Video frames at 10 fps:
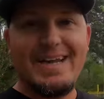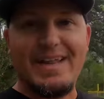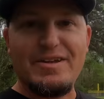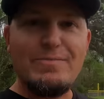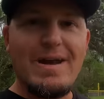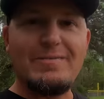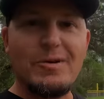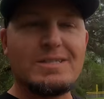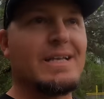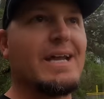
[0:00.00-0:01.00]
And then you may have
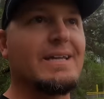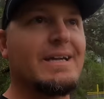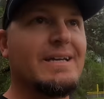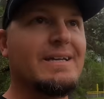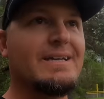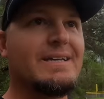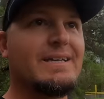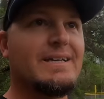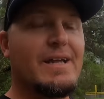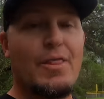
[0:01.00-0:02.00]
noticed lately,
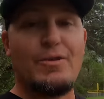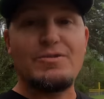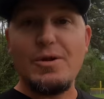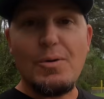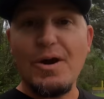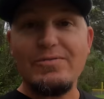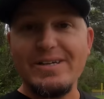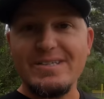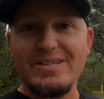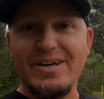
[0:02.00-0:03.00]
there's no
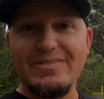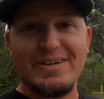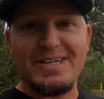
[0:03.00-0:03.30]
RV stuff,